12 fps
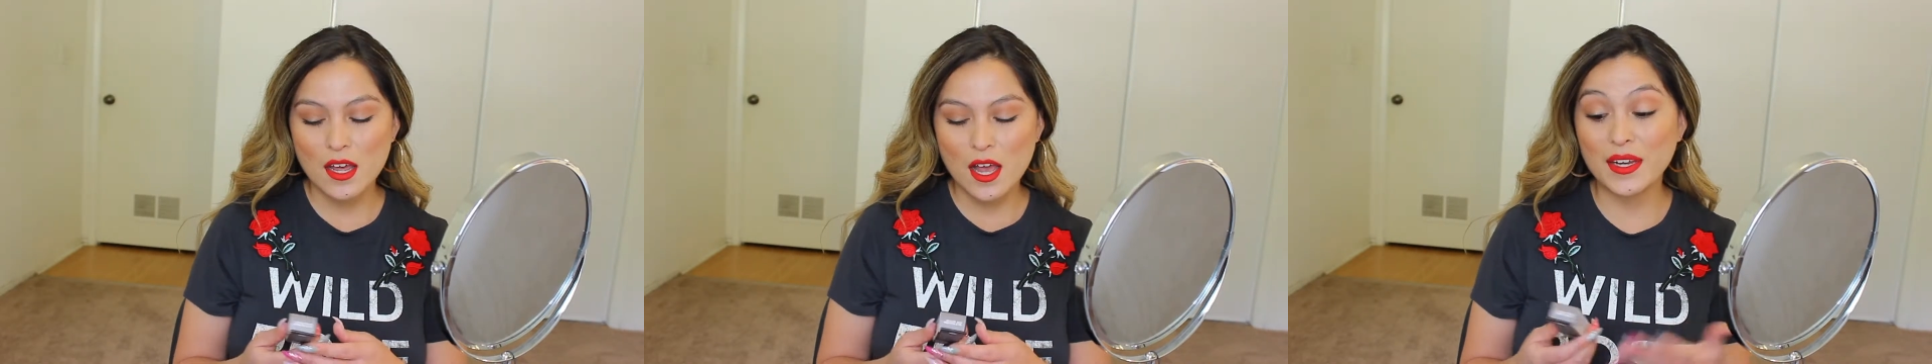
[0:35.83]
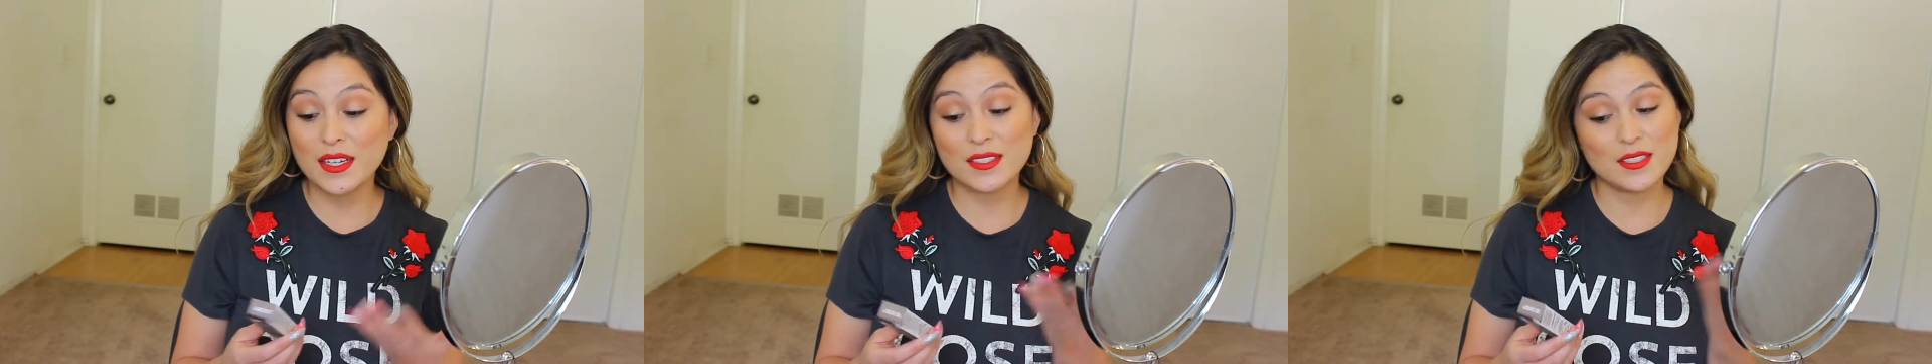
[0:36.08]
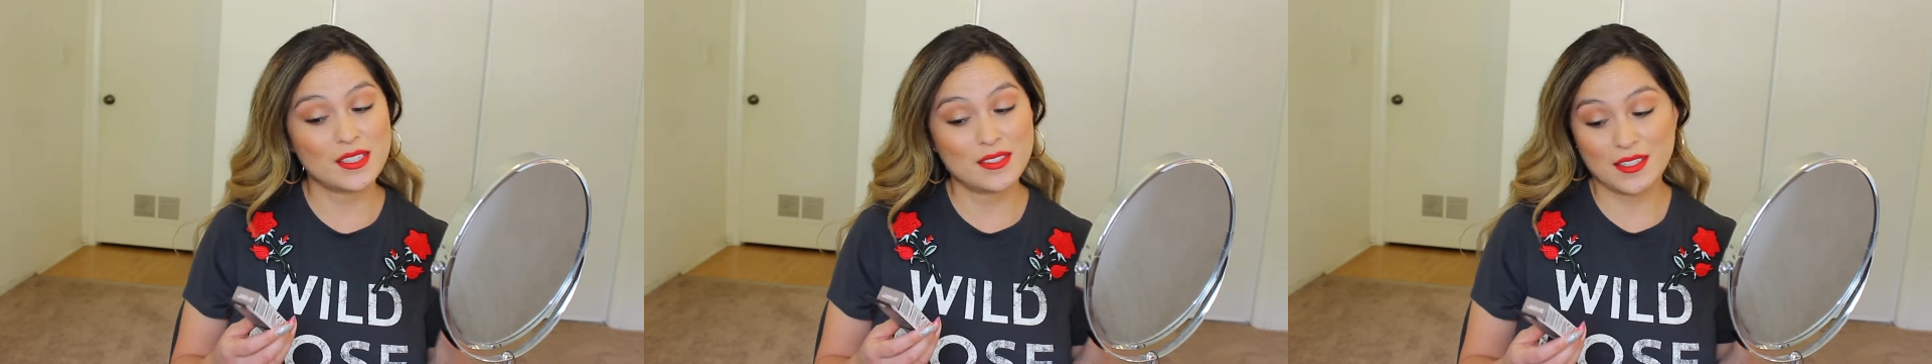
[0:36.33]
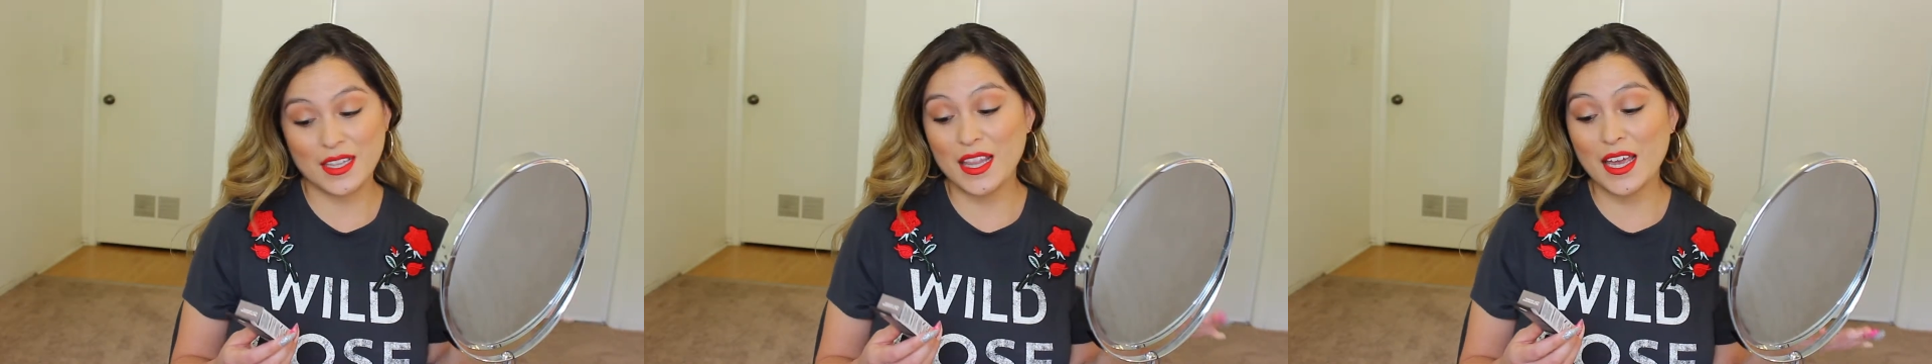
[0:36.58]
but it
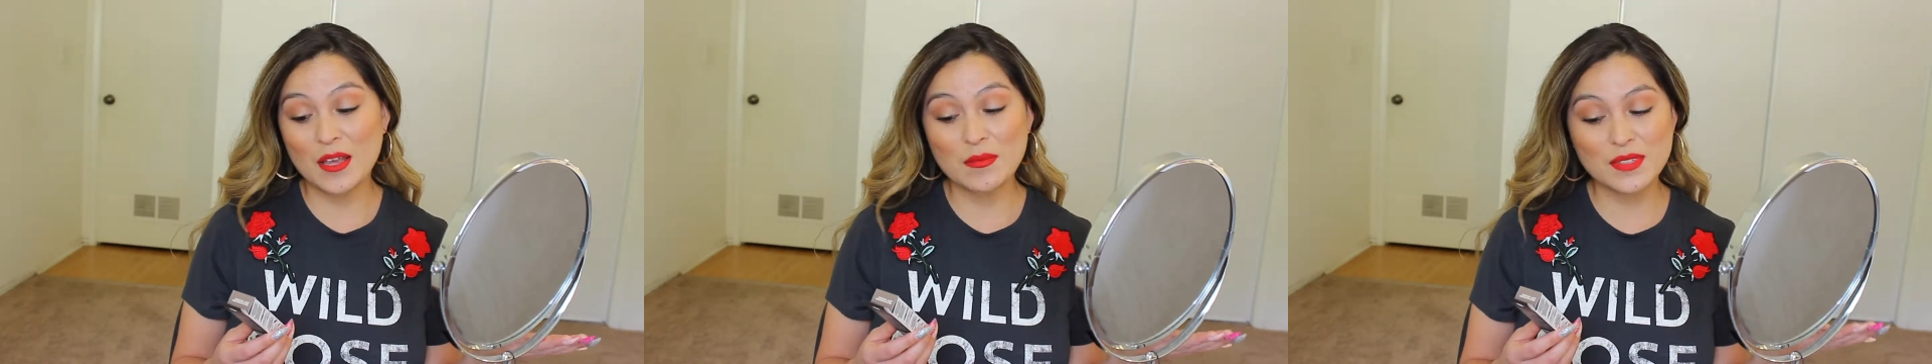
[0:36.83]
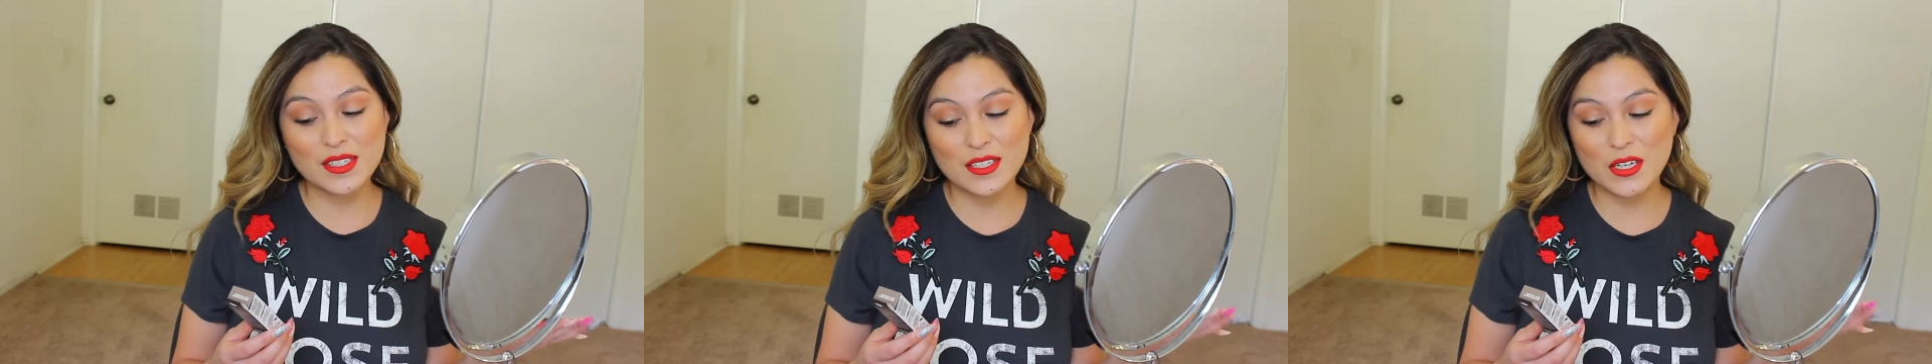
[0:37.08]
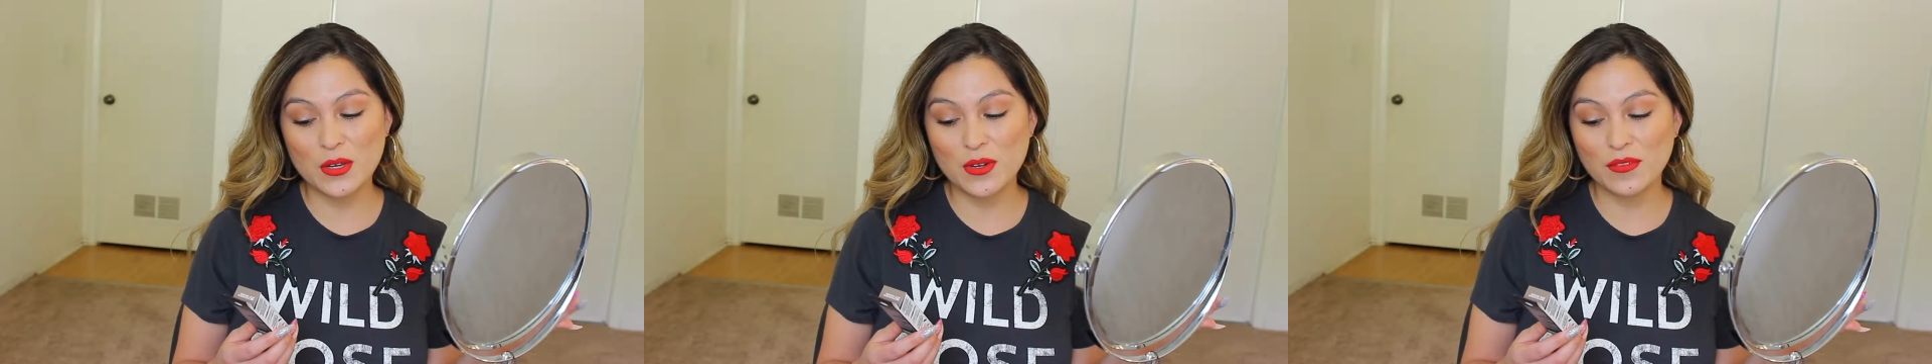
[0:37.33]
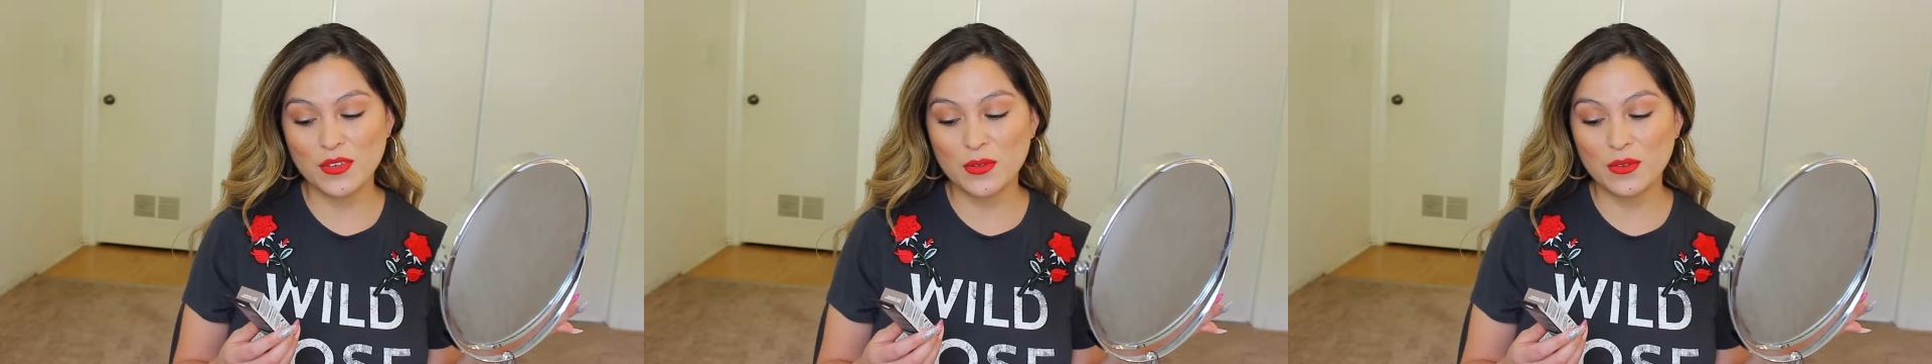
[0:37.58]
claims, you know,
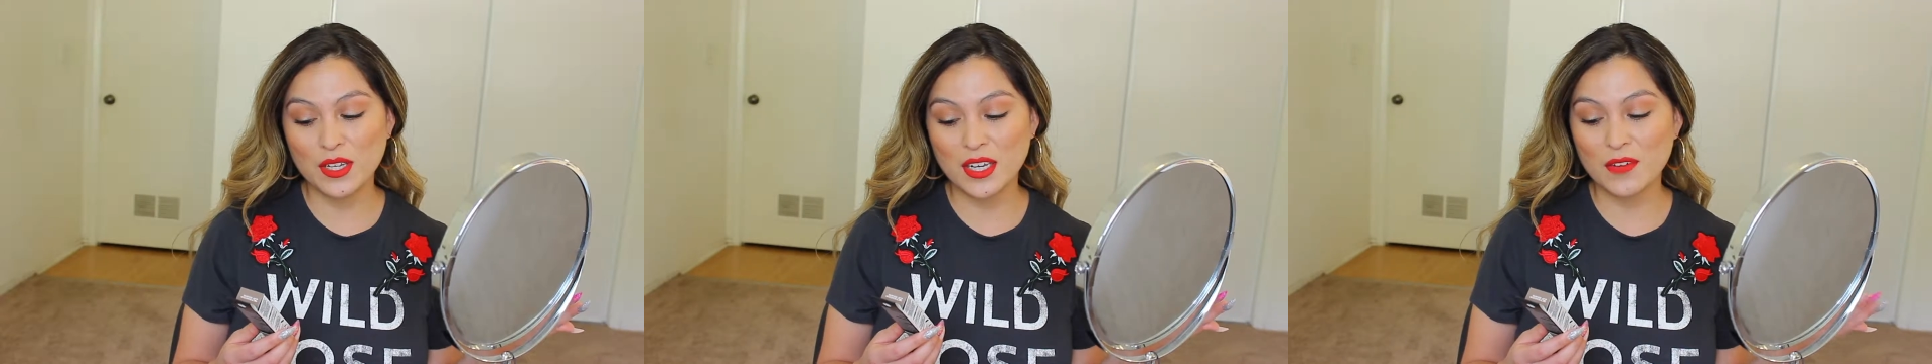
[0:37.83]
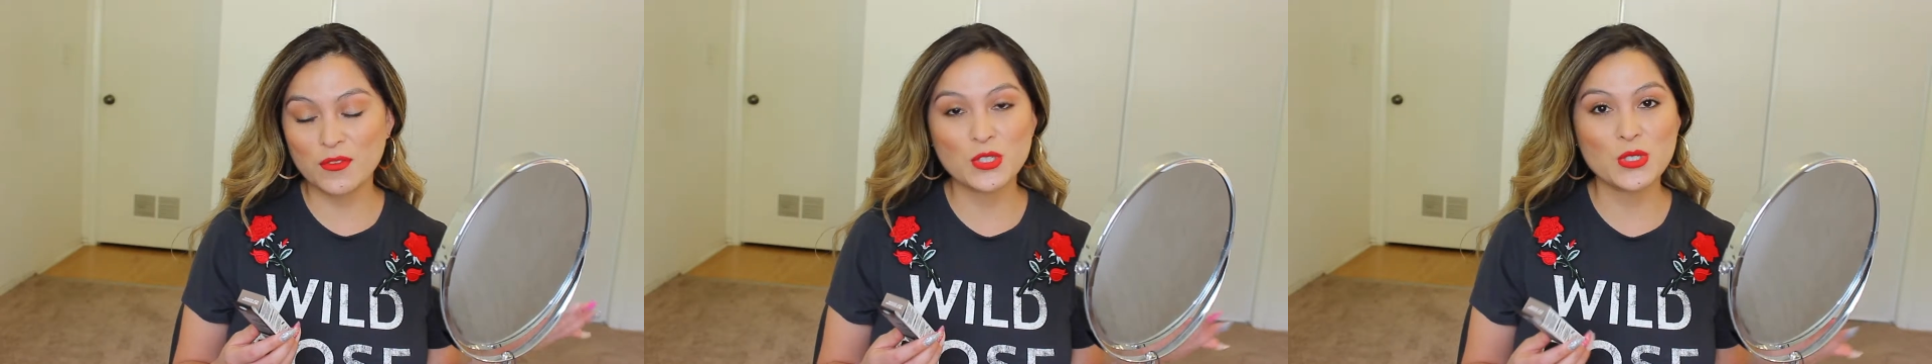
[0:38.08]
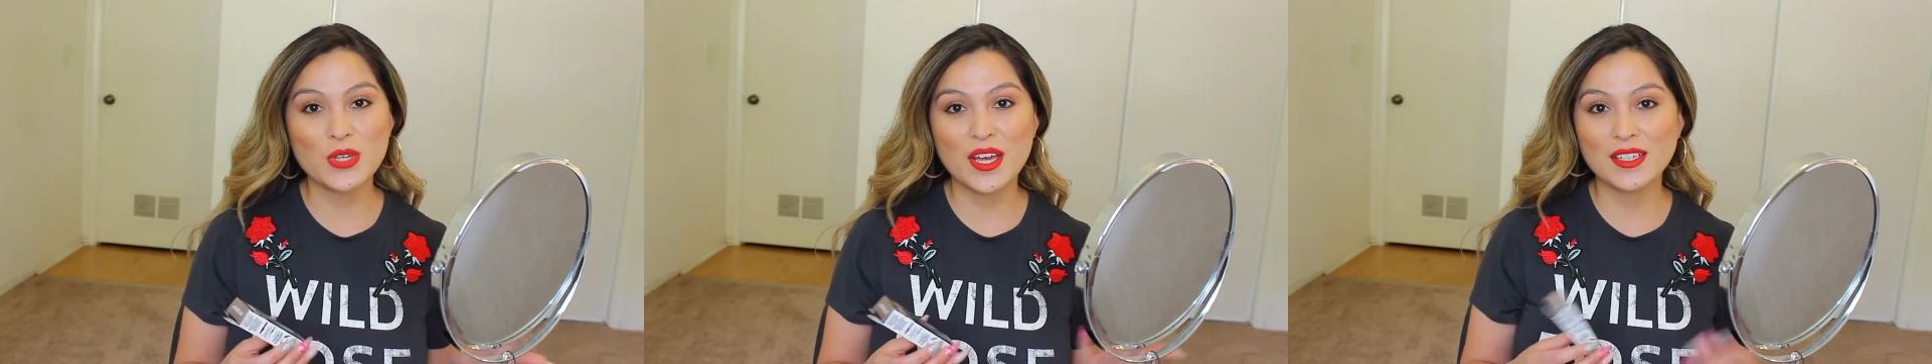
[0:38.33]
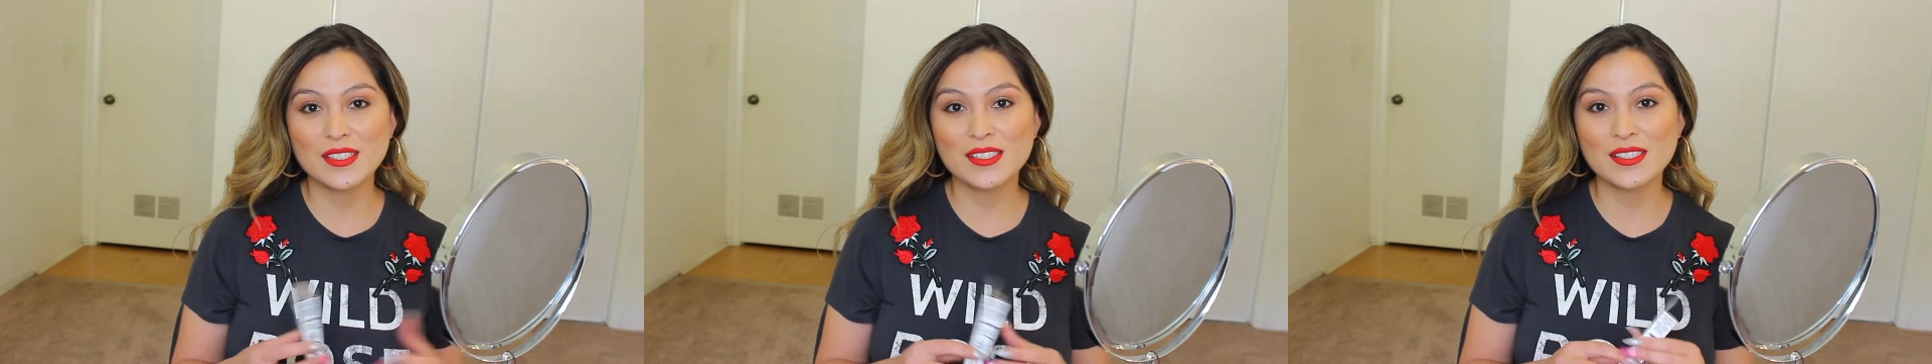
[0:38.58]
if you need it for 2
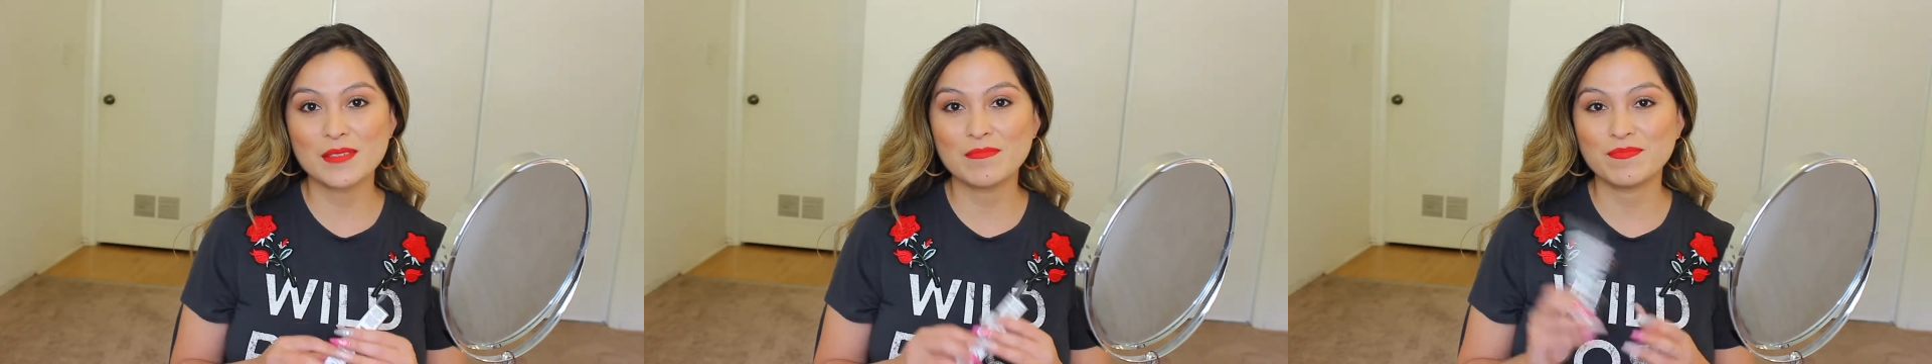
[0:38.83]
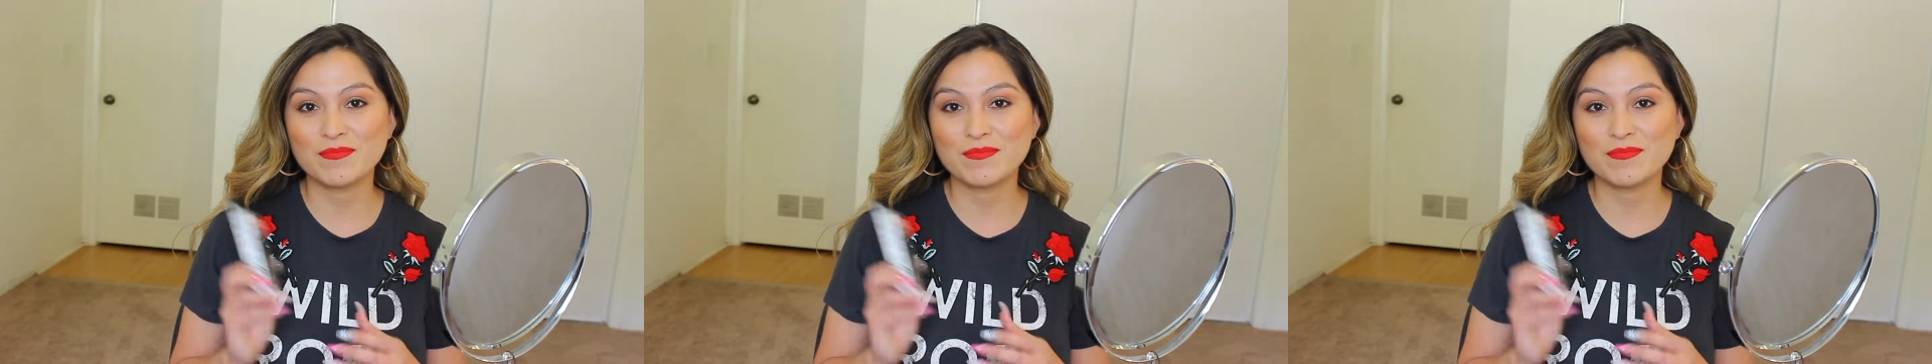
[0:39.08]
days,